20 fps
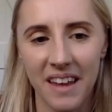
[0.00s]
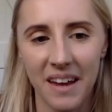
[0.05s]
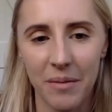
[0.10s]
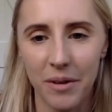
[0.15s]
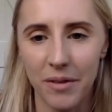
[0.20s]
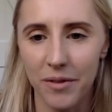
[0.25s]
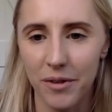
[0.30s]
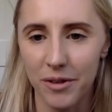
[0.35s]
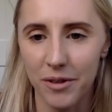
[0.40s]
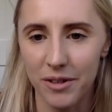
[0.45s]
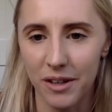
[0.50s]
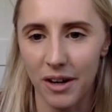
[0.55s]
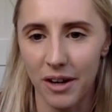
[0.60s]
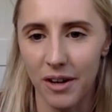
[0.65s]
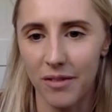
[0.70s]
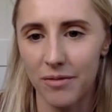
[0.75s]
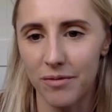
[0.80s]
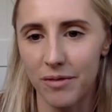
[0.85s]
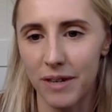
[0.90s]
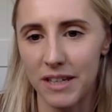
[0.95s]
We've also
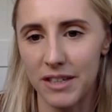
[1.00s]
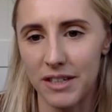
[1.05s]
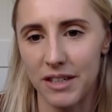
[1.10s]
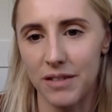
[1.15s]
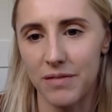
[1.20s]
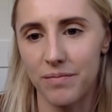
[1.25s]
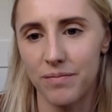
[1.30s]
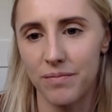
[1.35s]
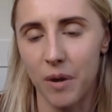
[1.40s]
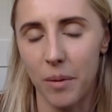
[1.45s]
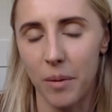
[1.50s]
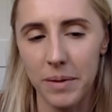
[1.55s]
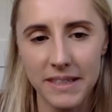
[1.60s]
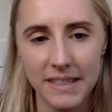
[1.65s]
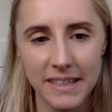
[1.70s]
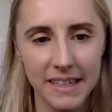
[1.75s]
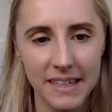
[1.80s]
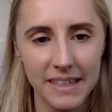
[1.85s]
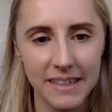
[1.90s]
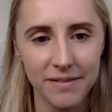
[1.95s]
got Richard
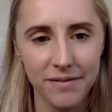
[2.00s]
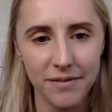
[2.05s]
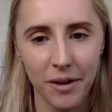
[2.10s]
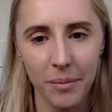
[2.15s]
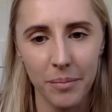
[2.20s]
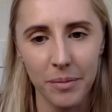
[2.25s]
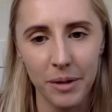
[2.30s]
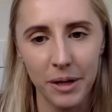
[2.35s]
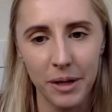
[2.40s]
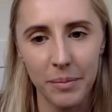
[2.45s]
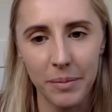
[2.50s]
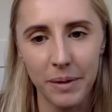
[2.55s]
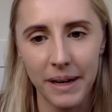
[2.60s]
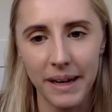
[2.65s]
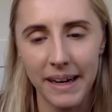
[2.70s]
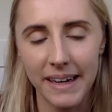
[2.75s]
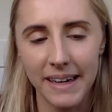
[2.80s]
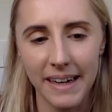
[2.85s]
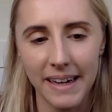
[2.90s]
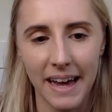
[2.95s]
Robinson from
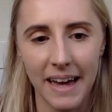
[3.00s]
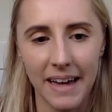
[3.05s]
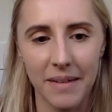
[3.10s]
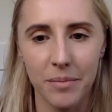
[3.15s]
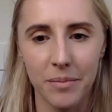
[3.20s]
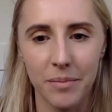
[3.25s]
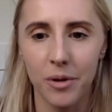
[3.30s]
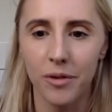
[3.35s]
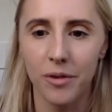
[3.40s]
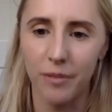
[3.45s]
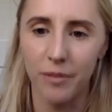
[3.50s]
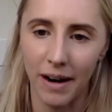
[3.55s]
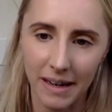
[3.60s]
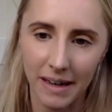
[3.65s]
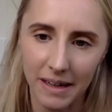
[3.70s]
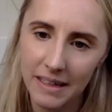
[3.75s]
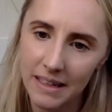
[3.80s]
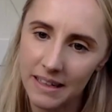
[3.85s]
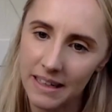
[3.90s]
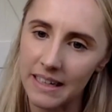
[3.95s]
Bloomberg and Paul
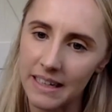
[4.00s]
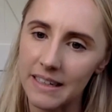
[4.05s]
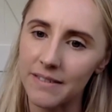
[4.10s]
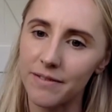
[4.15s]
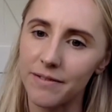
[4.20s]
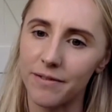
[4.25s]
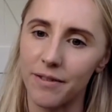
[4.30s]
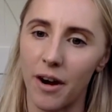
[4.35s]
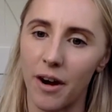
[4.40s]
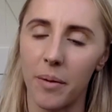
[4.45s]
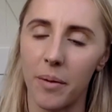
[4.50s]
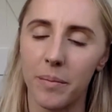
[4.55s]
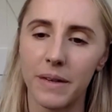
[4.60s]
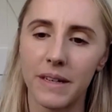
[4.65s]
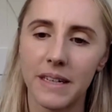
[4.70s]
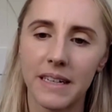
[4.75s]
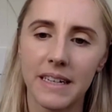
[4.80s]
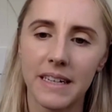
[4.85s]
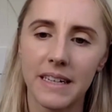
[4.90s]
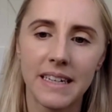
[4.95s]
Franklin
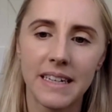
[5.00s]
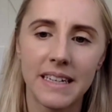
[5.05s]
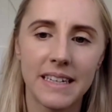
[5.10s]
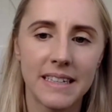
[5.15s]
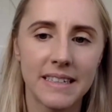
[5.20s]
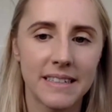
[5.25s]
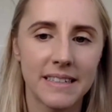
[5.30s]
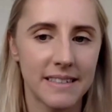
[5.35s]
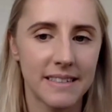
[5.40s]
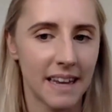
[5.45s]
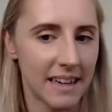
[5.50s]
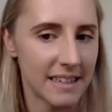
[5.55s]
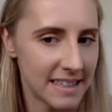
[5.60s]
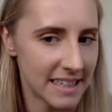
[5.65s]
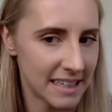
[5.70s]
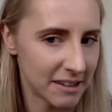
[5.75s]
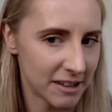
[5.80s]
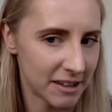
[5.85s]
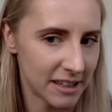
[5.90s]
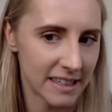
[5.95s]
from
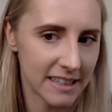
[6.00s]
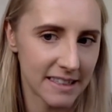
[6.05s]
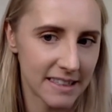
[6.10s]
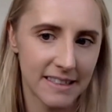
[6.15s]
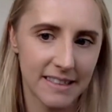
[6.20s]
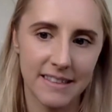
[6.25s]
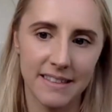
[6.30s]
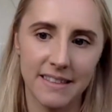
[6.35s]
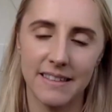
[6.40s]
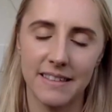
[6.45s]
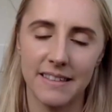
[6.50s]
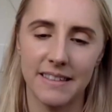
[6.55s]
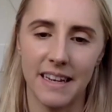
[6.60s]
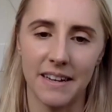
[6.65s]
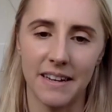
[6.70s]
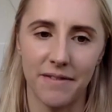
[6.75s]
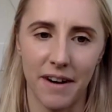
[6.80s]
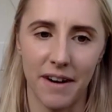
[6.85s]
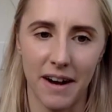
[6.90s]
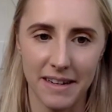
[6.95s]
Siderius
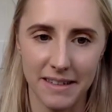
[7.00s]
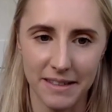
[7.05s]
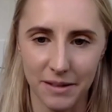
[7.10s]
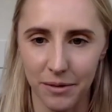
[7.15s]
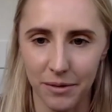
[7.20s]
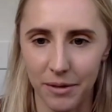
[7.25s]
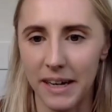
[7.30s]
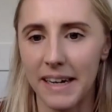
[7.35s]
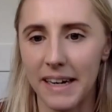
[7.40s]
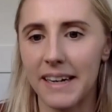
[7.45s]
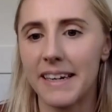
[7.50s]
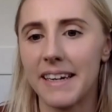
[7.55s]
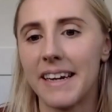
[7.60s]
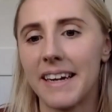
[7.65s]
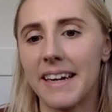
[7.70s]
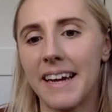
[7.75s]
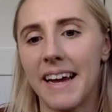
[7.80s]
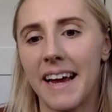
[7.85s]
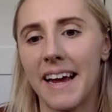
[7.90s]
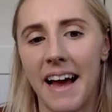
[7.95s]
Advisory.
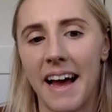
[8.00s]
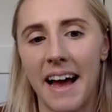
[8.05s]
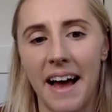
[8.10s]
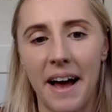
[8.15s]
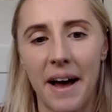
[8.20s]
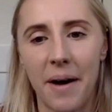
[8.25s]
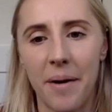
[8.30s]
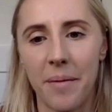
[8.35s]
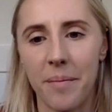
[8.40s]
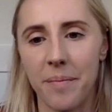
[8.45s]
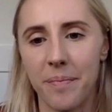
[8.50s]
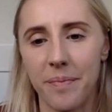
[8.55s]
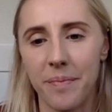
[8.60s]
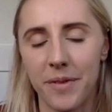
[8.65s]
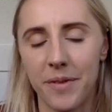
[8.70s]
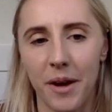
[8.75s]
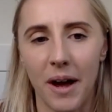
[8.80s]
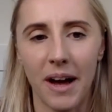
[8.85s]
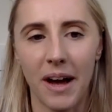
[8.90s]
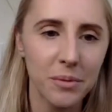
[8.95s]

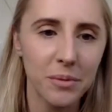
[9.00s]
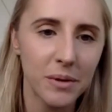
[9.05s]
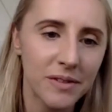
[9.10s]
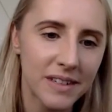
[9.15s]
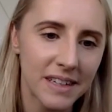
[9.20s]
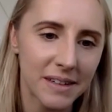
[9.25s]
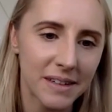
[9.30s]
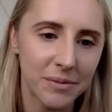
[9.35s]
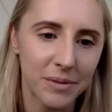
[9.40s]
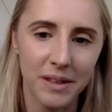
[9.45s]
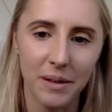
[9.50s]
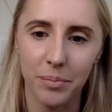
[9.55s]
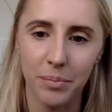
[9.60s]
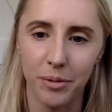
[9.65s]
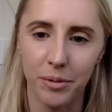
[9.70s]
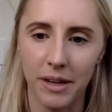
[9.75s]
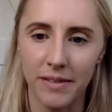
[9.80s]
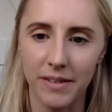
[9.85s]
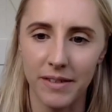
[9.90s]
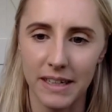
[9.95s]
So as we did with the
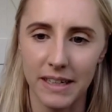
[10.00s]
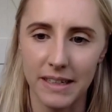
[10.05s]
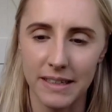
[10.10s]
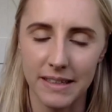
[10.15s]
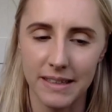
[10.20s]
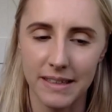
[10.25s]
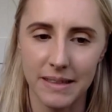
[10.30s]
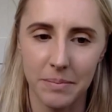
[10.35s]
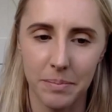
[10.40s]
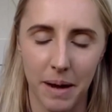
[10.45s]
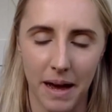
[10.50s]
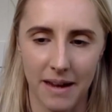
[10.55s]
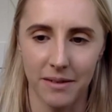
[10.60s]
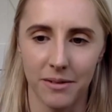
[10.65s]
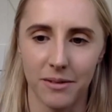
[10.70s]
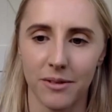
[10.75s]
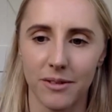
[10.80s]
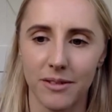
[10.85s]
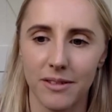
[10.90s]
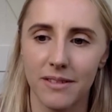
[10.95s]
previous
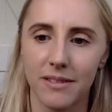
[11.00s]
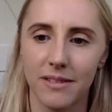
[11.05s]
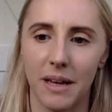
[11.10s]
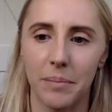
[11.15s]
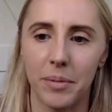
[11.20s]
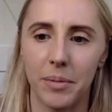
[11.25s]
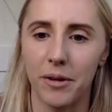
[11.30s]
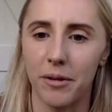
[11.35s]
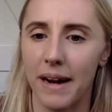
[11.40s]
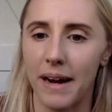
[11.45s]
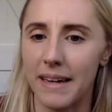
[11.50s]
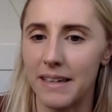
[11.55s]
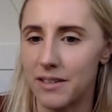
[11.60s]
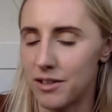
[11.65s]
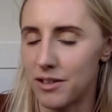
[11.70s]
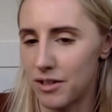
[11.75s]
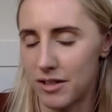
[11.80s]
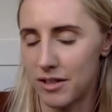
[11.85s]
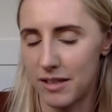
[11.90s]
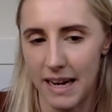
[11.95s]
panels, it'd be great
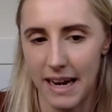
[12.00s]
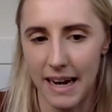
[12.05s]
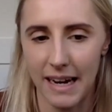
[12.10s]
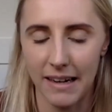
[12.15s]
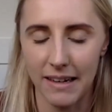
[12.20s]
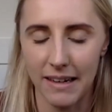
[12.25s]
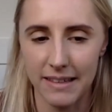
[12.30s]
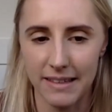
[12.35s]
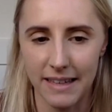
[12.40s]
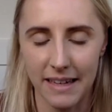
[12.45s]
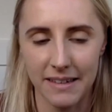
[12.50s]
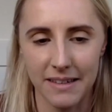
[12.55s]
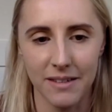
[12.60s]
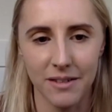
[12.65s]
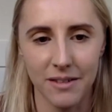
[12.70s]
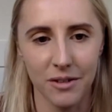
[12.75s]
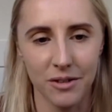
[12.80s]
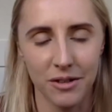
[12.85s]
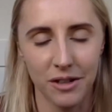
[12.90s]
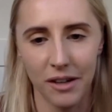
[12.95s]
to just hear a
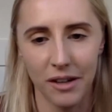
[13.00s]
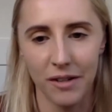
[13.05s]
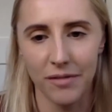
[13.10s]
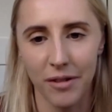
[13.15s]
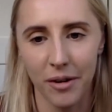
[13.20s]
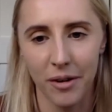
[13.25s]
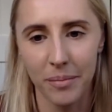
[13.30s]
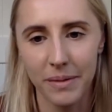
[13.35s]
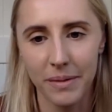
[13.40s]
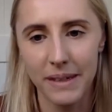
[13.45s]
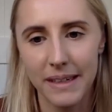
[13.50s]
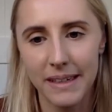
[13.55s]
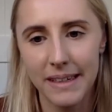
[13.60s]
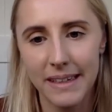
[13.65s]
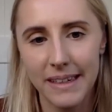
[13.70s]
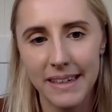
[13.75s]
sentence or two from